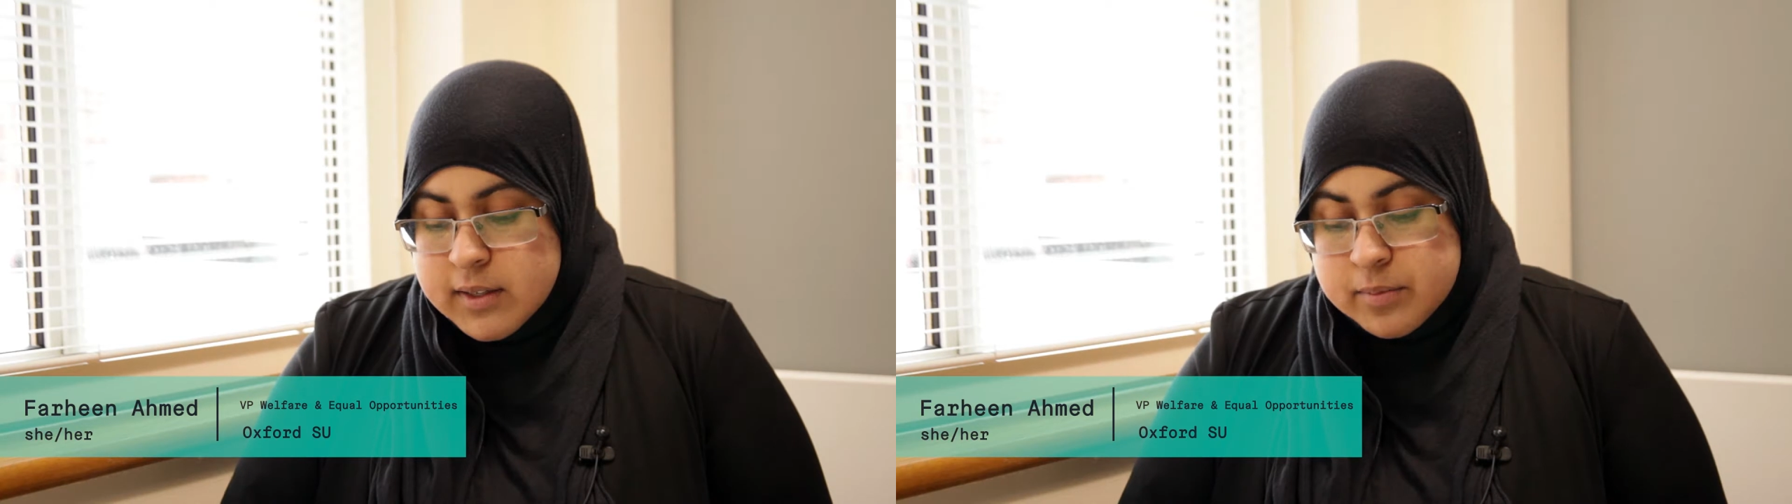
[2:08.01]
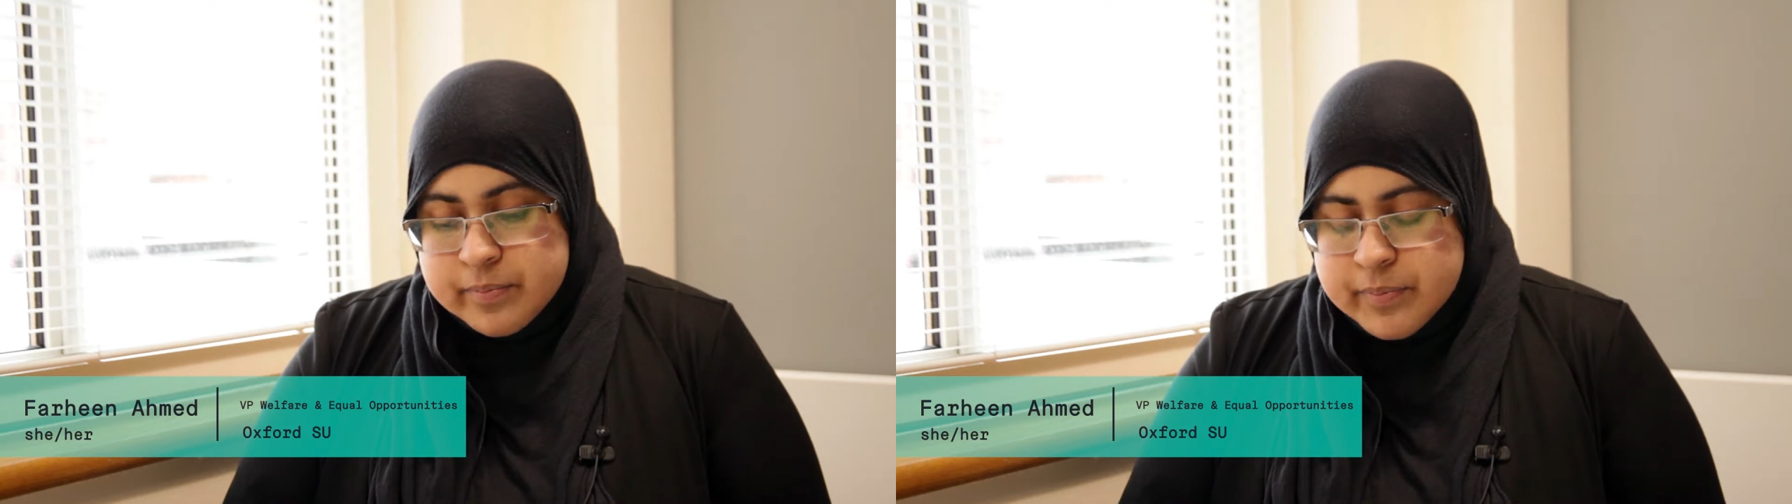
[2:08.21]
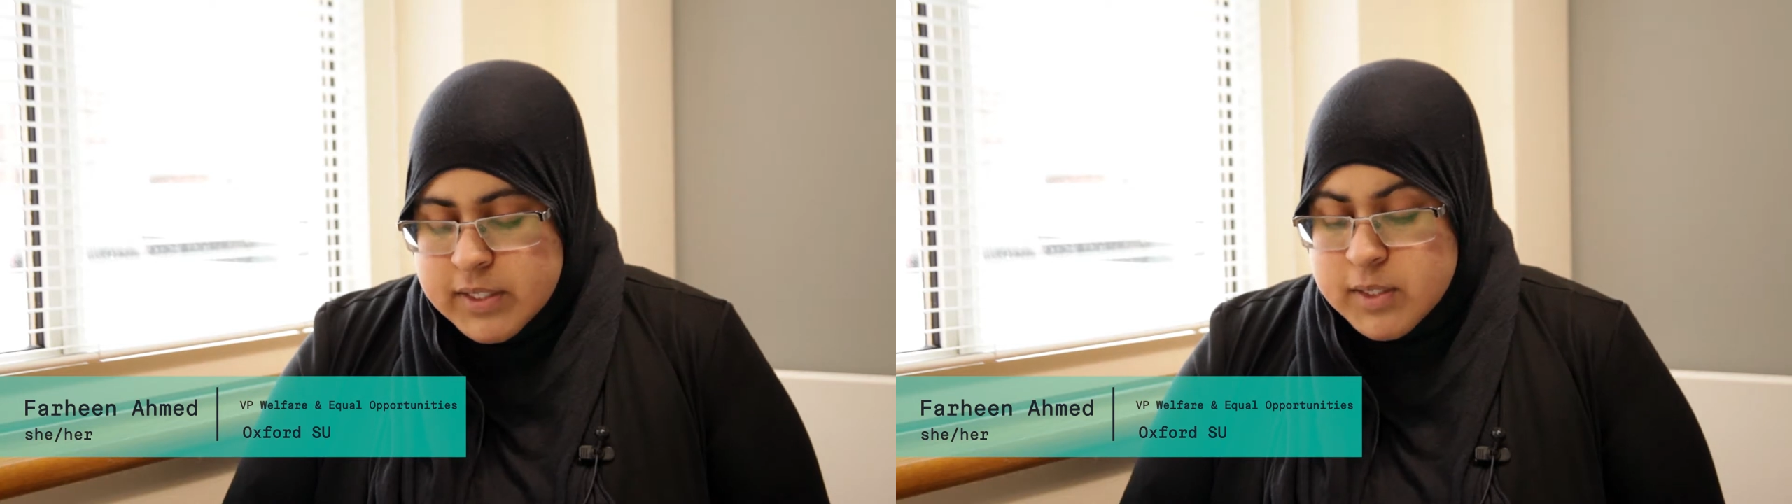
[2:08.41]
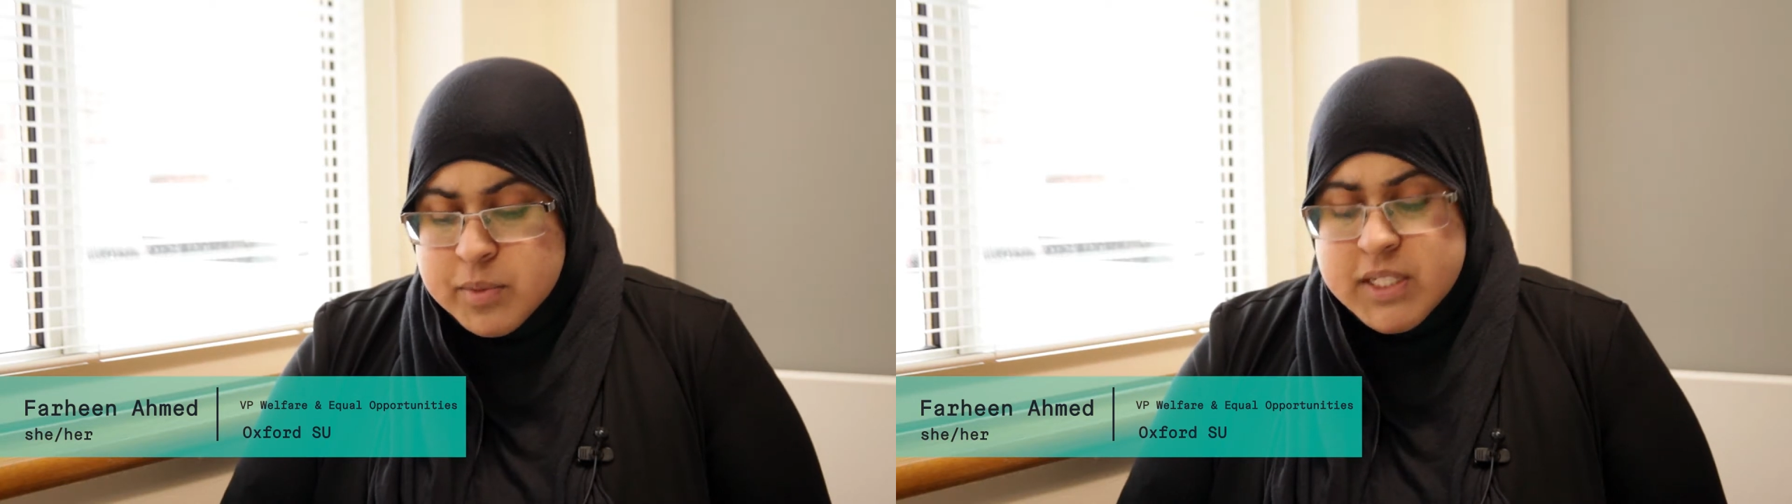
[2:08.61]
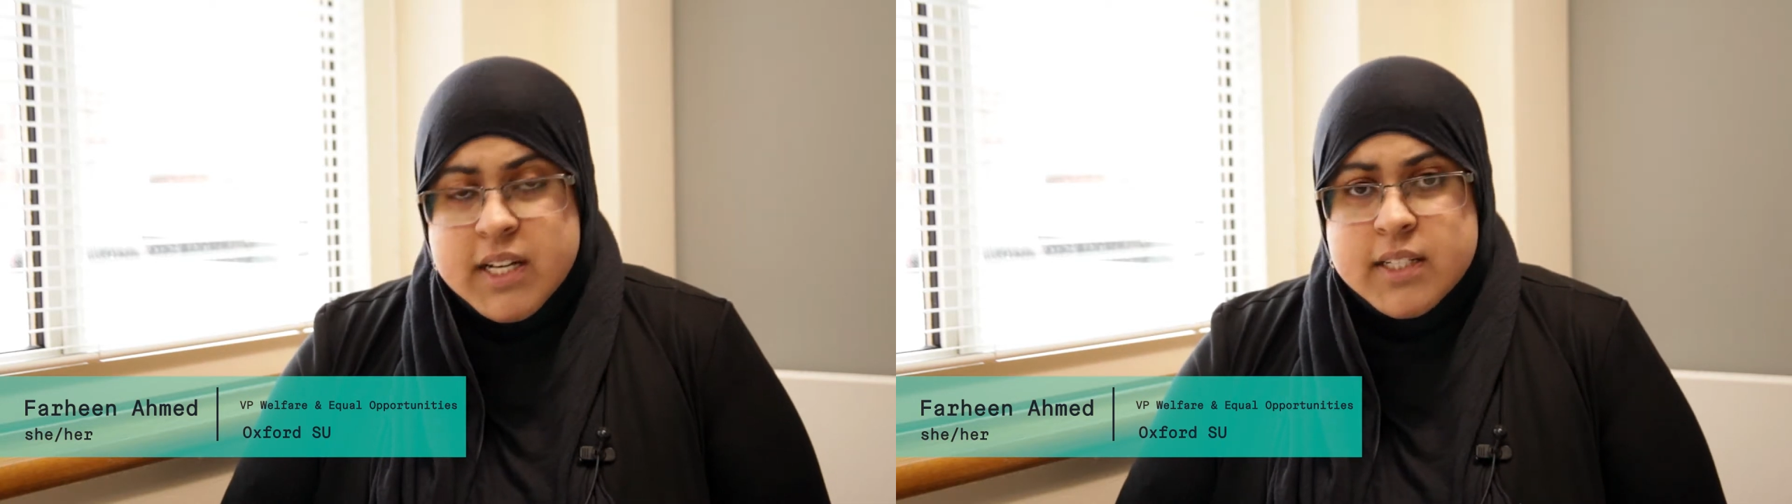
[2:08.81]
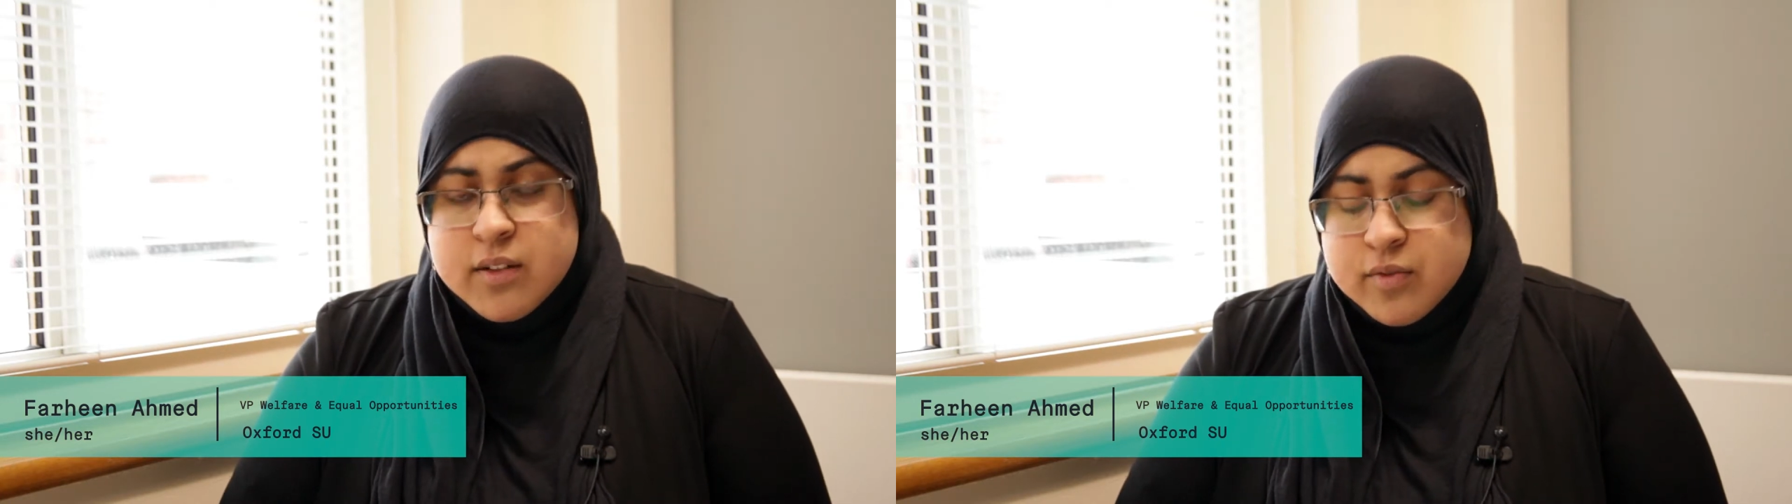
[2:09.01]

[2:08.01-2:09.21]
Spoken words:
and some stats